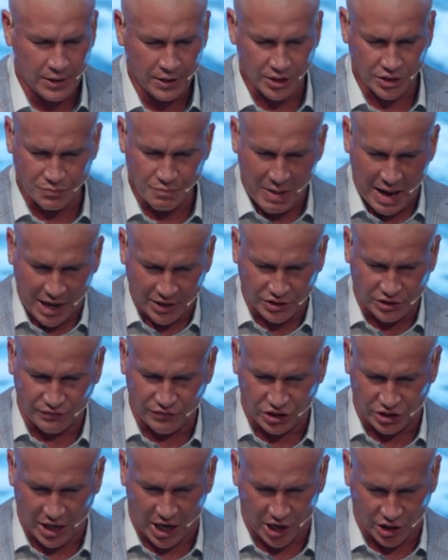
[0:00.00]
this massive
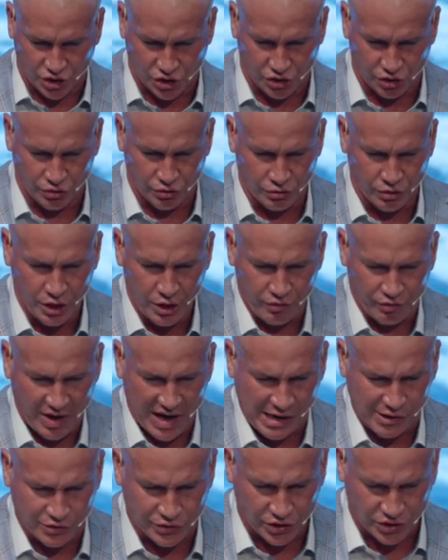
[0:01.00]
statue,
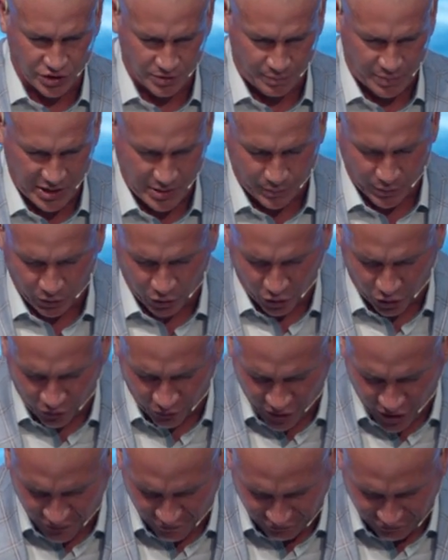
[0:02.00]
thousands of people
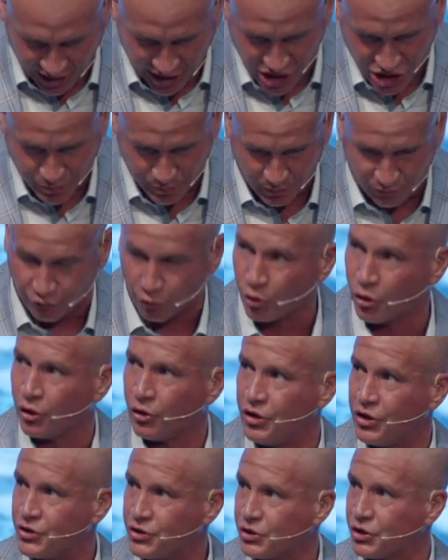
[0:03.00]
on their face before
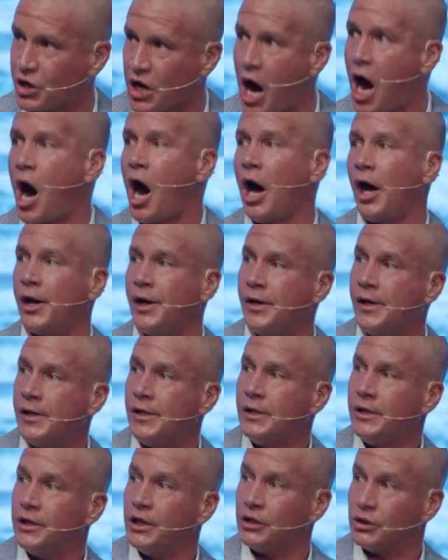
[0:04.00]
this God,
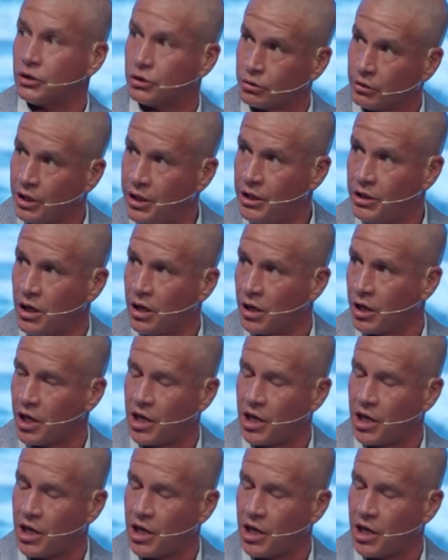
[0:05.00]
and three young